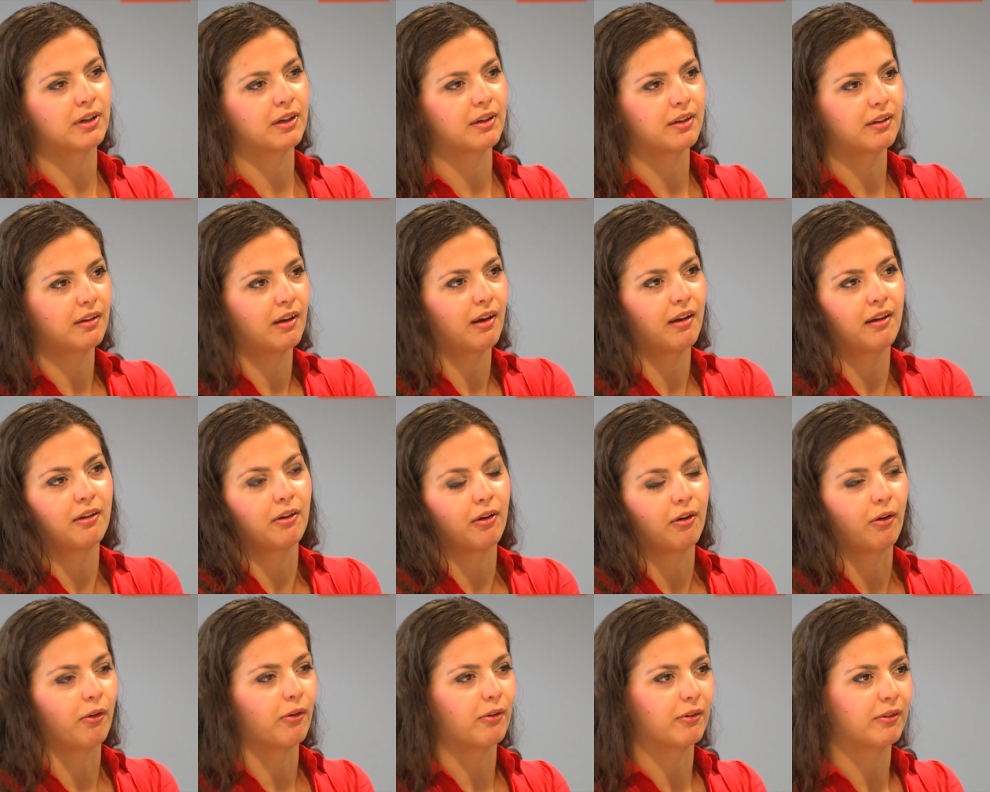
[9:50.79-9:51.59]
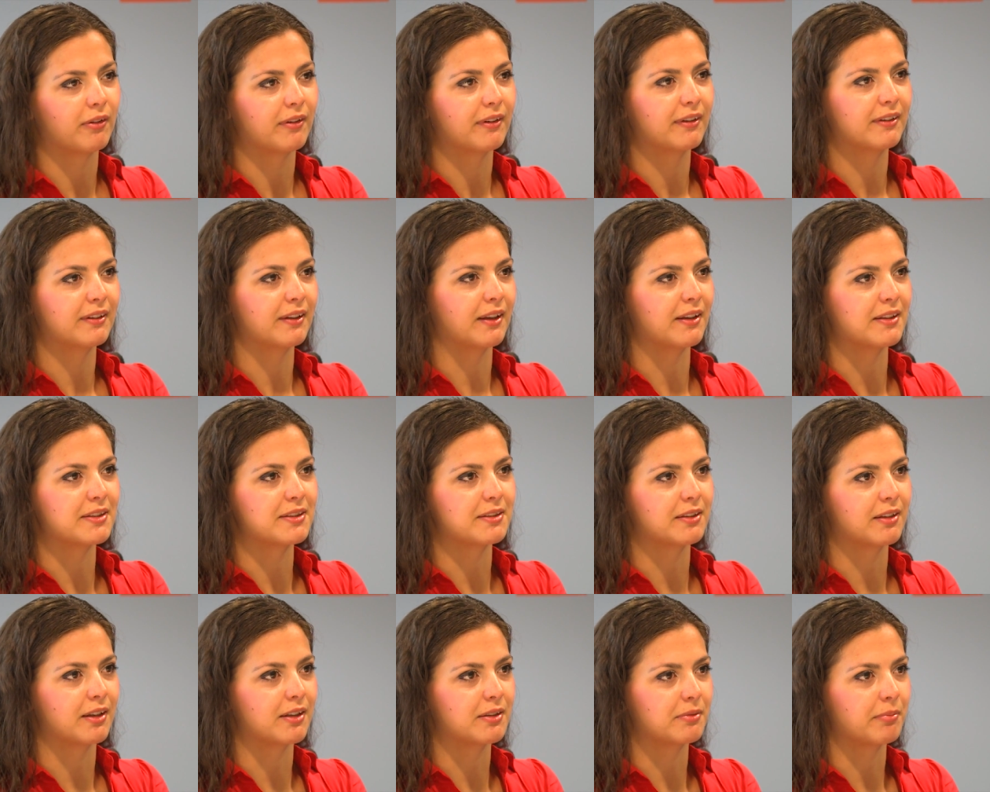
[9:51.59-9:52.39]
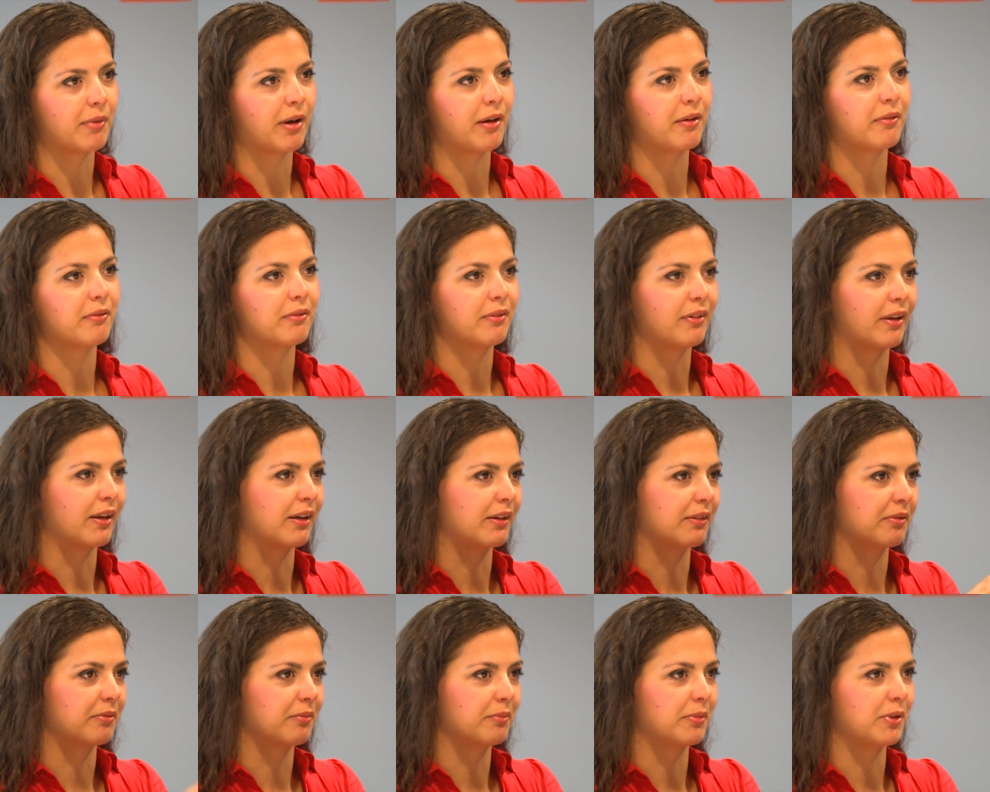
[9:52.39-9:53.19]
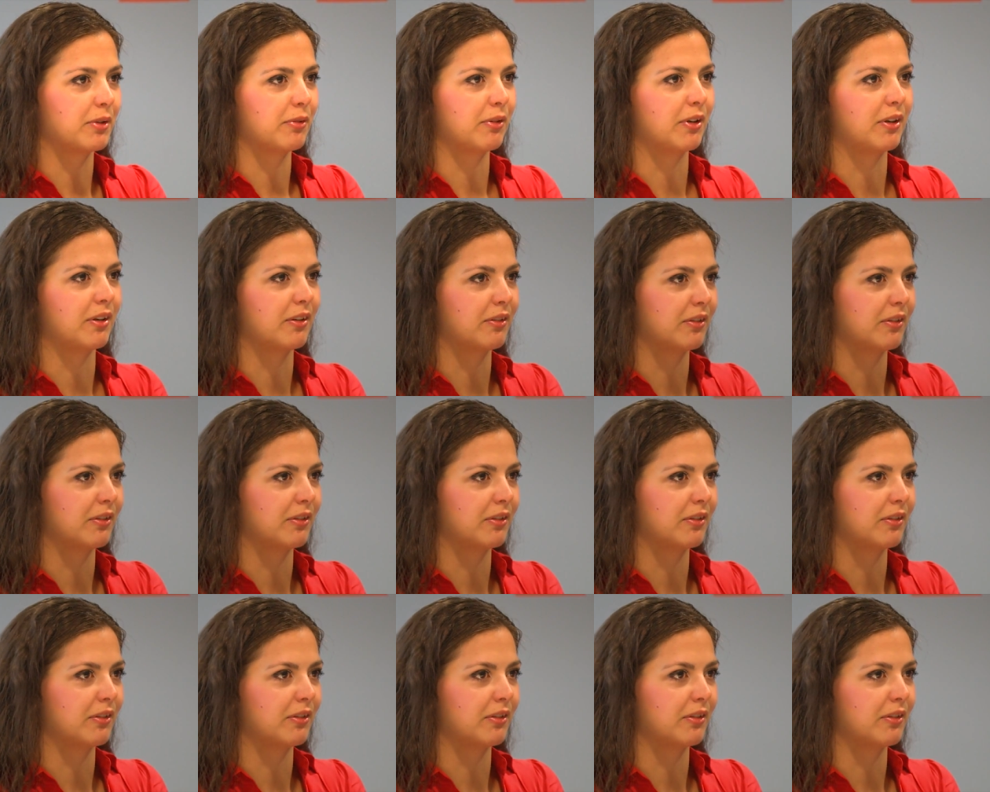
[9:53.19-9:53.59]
I don't know. That's that's my like between